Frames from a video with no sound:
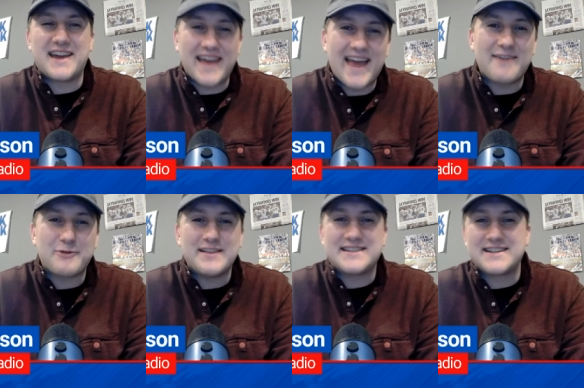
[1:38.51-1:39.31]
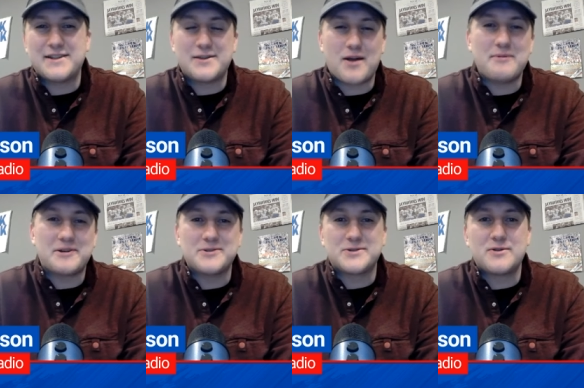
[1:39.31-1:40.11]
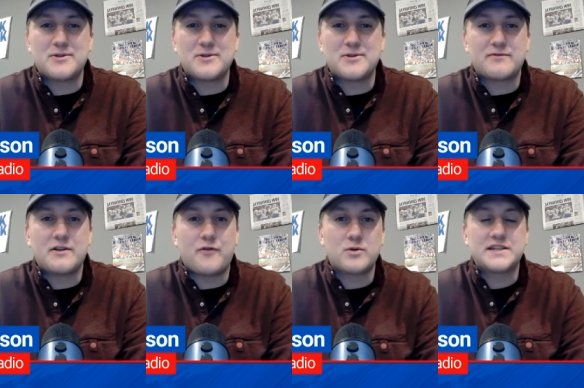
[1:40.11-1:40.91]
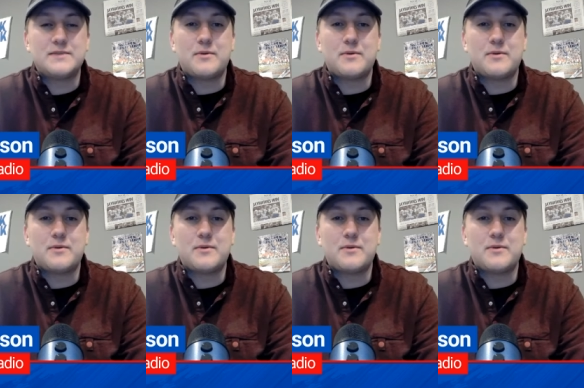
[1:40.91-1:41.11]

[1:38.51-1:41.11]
ah, realistically, they're probably closer to a three or four seed,